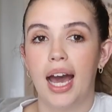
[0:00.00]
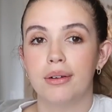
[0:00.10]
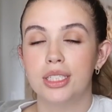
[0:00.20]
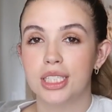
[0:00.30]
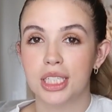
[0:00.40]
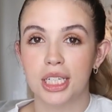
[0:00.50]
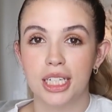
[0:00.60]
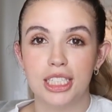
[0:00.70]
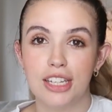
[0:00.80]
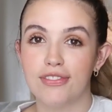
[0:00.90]
I would just
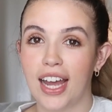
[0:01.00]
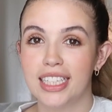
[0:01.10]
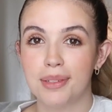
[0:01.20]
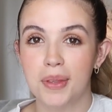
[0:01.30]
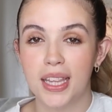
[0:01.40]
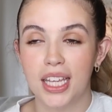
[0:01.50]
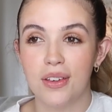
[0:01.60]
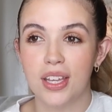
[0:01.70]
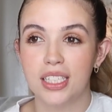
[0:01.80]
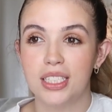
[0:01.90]
encourage you, find something that
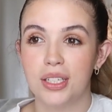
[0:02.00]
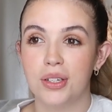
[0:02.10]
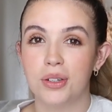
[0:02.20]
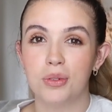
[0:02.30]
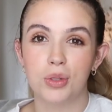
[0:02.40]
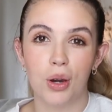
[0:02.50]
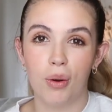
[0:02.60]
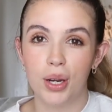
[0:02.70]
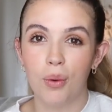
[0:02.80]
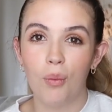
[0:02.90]
you can do, go
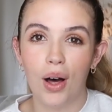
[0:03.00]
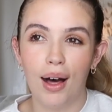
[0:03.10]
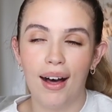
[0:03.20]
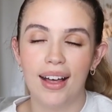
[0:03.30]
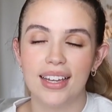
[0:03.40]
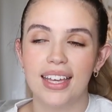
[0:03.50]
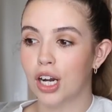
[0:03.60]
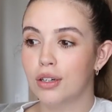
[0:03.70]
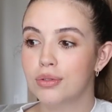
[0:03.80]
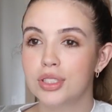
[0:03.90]
on a walk,
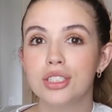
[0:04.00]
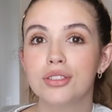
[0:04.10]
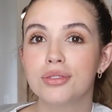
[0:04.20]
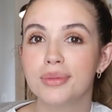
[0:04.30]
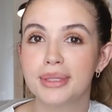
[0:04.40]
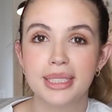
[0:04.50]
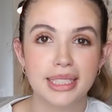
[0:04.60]
go do